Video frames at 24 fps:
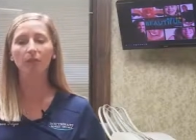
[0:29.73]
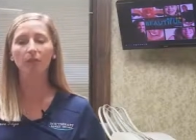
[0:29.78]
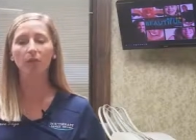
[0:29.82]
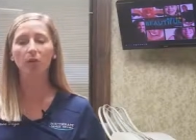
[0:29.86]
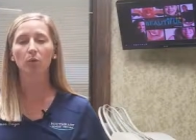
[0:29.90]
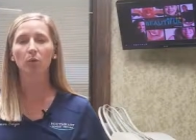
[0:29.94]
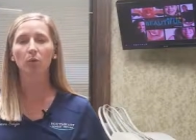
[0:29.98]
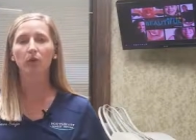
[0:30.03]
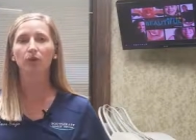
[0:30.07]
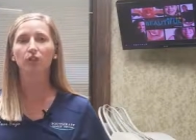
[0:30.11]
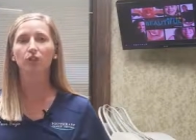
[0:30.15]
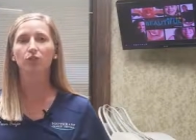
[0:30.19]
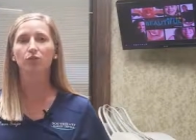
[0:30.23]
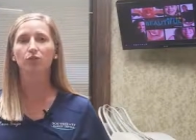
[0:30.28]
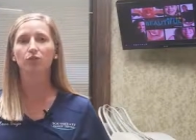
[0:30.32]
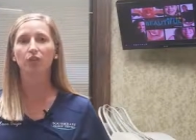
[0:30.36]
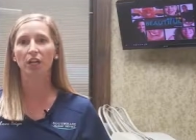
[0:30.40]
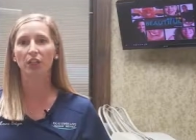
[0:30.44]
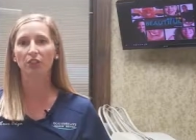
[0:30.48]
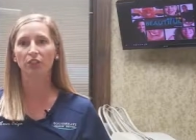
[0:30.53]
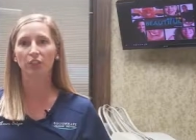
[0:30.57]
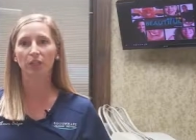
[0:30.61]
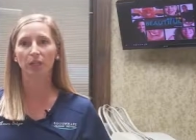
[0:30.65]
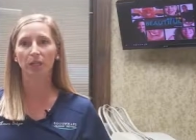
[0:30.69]
What you
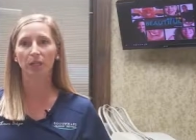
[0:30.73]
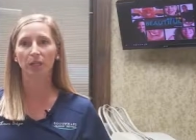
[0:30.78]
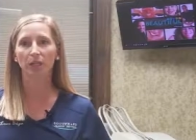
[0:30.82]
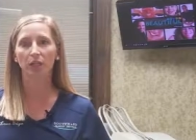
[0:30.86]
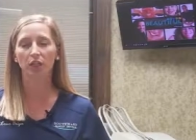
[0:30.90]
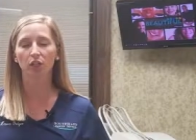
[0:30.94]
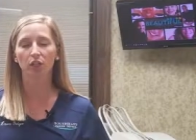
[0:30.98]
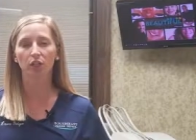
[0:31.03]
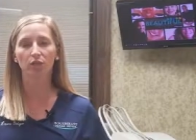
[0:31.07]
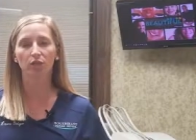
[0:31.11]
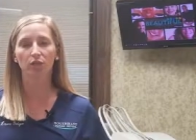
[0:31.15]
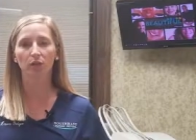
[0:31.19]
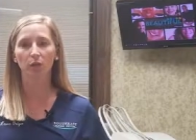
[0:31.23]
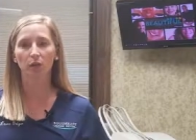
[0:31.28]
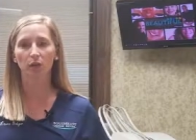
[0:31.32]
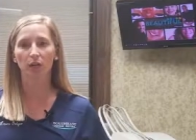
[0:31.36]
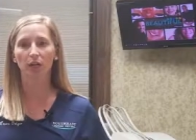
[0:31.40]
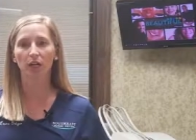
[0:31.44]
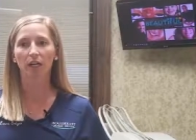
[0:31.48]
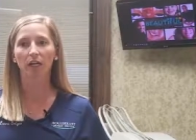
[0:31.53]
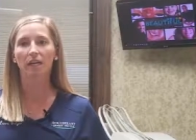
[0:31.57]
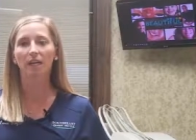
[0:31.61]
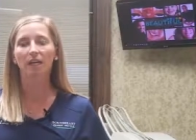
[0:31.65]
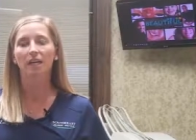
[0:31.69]
generally want to look
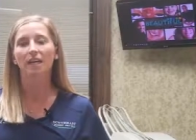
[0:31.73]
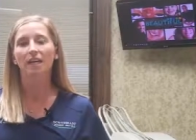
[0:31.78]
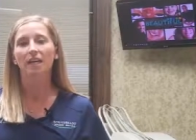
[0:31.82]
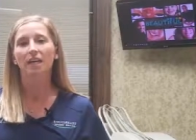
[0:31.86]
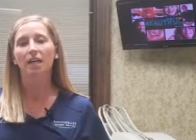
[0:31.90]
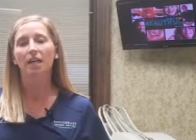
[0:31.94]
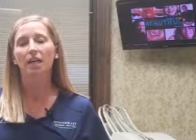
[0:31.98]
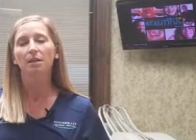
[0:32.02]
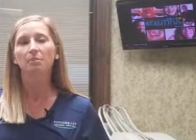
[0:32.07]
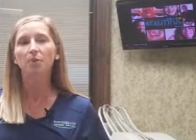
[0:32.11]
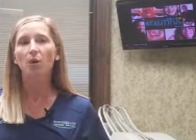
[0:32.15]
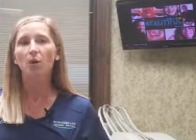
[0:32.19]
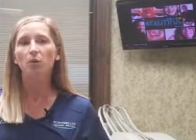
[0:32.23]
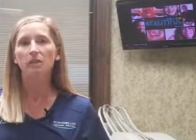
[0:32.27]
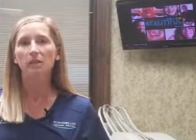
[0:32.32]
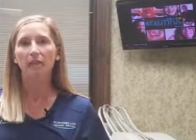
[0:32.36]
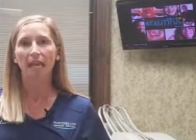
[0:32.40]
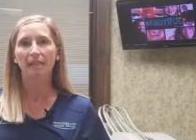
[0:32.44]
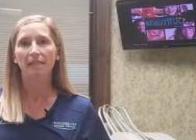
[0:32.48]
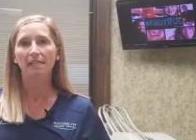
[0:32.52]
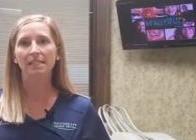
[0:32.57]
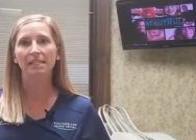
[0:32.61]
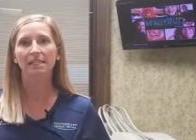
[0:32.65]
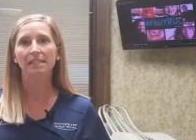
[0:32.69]
for, in most
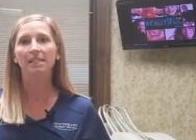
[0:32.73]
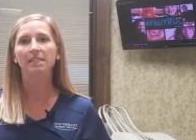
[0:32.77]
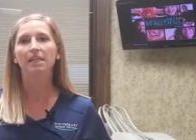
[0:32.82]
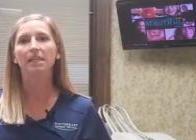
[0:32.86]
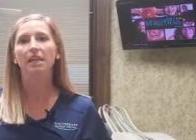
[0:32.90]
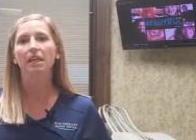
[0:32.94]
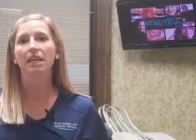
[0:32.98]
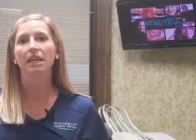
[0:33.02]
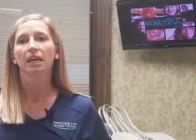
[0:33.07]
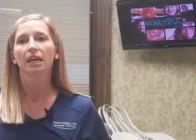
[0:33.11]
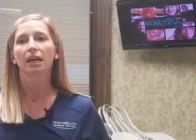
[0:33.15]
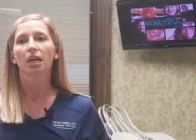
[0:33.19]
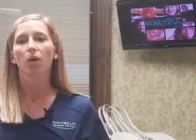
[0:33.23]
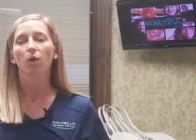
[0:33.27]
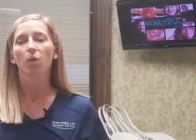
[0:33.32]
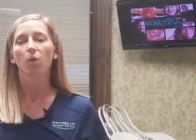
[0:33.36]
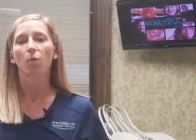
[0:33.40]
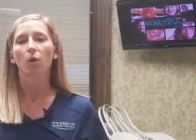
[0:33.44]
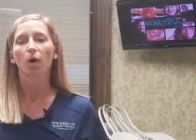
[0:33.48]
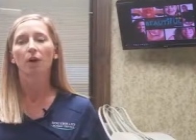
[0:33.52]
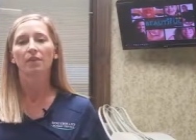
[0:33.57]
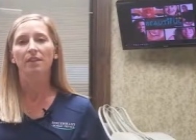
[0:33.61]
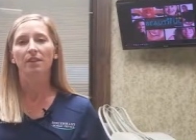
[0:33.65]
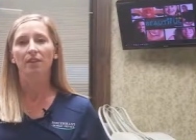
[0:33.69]
cases,
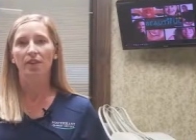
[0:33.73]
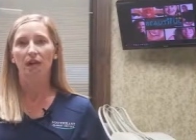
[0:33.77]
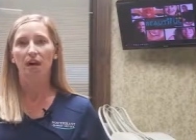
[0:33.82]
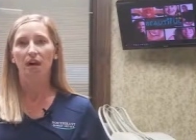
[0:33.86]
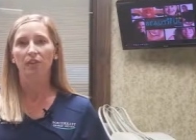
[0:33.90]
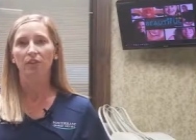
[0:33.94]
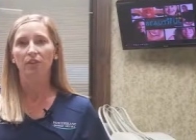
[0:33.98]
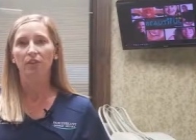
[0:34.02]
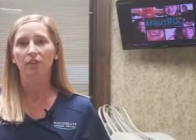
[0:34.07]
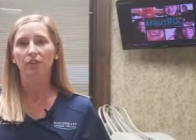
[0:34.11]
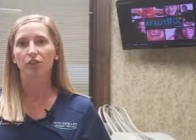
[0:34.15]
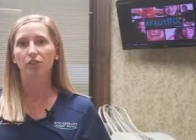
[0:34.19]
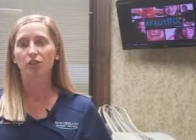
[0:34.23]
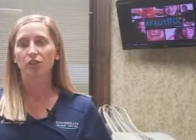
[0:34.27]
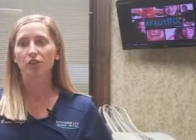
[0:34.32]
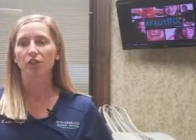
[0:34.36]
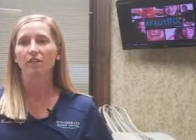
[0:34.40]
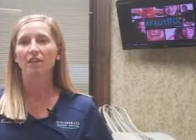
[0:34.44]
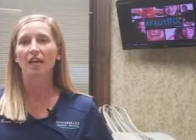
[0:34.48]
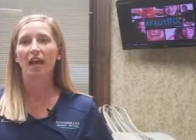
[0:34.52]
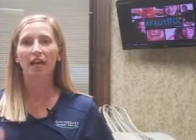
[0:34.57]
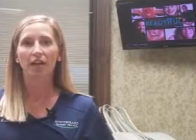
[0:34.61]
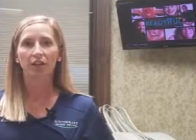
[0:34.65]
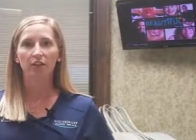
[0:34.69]
one that covers your
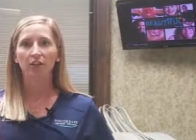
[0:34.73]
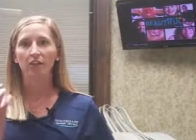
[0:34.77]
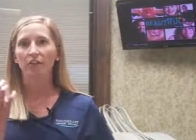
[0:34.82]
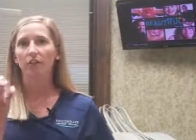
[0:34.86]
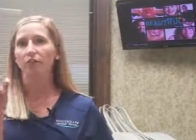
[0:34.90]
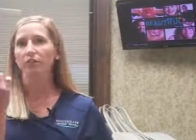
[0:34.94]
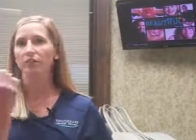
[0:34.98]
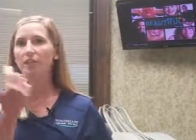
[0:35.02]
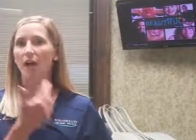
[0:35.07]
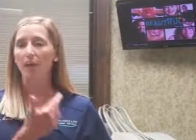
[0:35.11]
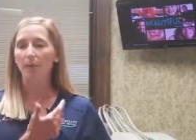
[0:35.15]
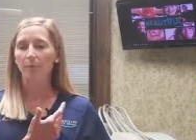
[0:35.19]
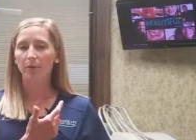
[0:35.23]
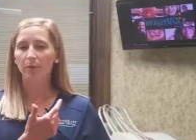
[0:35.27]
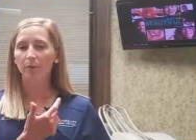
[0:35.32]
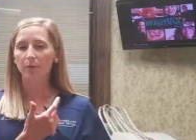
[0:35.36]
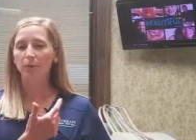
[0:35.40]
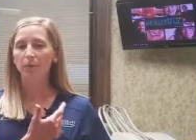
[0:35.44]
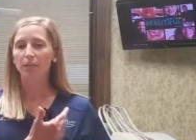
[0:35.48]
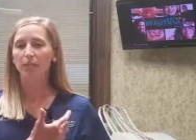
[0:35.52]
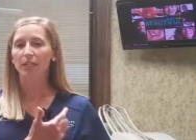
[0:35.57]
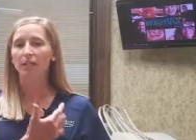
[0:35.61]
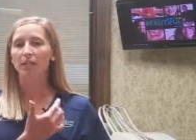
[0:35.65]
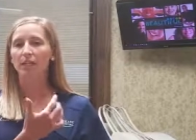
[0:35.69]
entire either top of
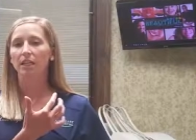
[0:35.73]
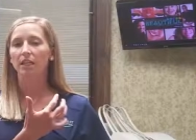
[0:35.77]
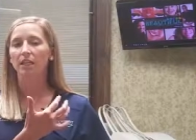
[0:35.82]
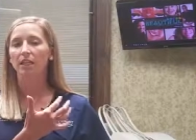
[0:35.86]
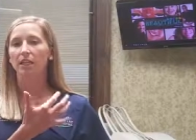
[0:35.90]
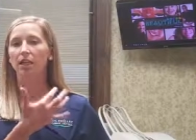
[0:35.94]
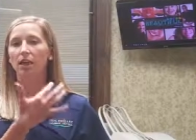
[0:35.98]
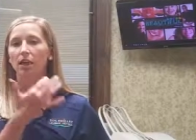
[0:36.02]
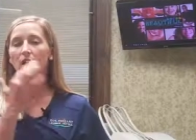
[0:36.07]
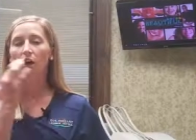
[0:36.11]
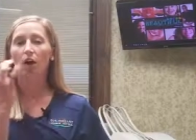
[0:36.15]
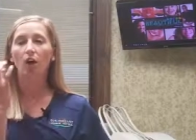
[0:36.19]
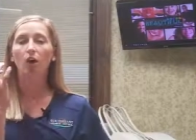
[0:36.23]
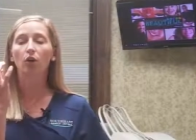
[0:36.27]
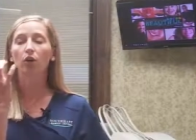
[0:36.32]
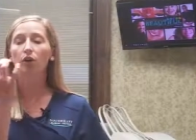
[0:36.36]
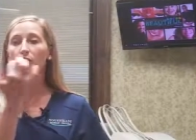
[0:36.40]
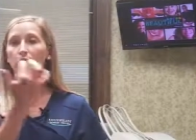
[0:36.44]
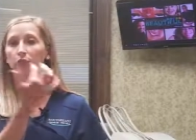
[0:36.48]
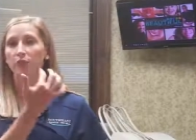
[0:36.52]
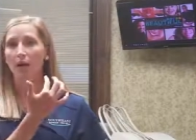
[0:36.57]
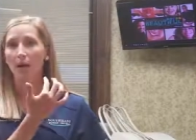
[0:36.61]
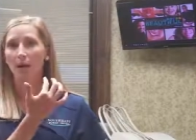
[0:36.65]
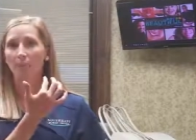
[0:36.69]
your teeth, all
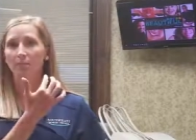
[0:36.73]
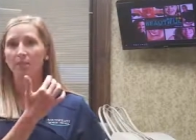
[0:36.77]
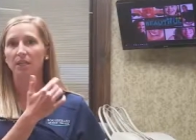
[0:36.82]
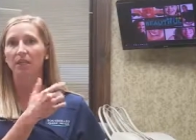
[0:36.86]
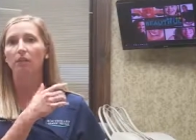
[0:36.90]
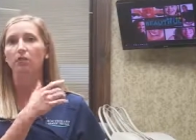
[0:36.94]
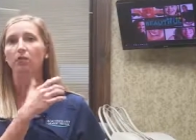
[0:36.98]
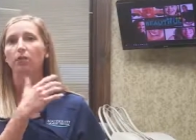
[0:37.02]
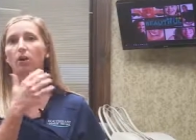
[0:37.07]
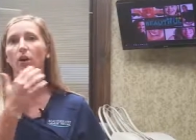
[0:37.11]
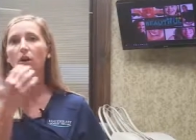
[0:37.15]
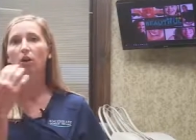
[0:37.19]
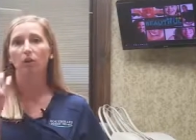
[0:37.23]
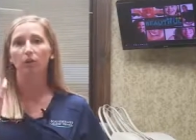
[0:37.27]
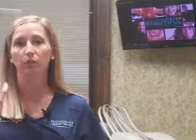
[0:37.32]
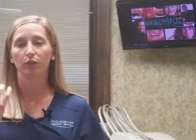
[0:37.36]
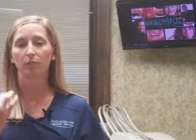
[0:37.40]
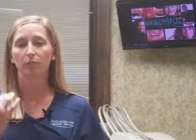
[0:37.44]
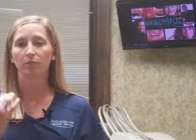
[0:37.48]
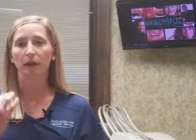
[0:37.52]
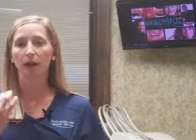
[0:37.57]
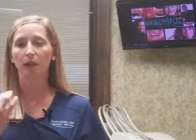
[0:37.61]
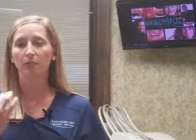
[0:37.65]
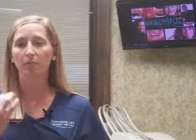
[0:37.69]
your top teeth, or all of your
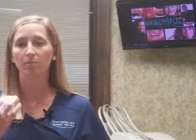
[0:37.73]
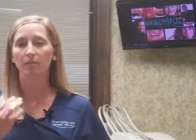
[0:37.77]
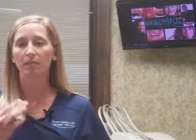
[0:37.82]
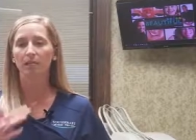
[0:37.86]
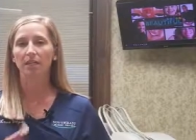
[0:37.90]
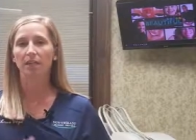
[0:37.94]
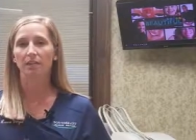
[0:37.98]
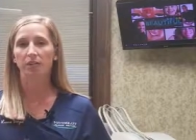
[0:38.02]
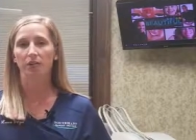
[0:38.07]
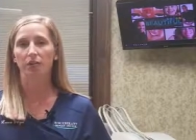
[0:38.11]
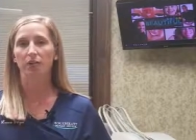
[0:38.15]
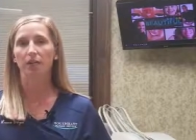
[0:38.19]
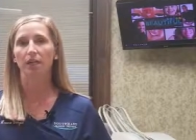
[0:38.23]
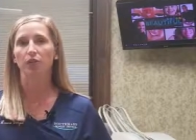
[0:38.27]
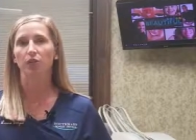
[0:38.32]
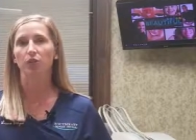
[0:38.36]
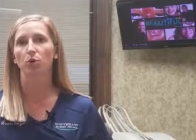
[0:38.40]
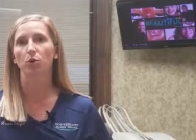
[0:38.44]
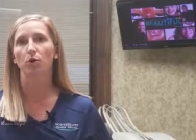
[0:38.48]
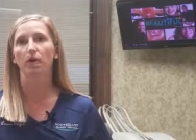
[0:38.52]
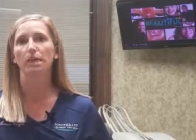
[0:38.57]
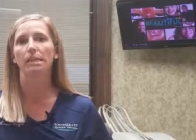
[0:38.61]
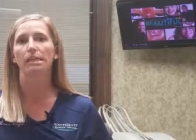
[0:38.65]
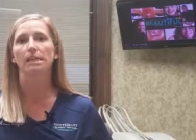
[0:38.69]
bottom teeth is a great
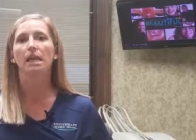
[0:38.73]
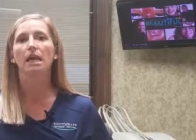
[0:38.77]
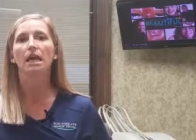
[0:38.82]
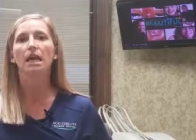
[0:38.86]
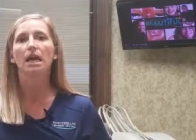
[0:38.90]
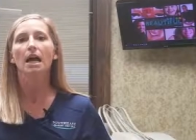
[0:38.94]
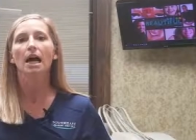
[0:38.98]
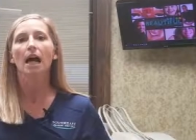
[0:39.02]
choice.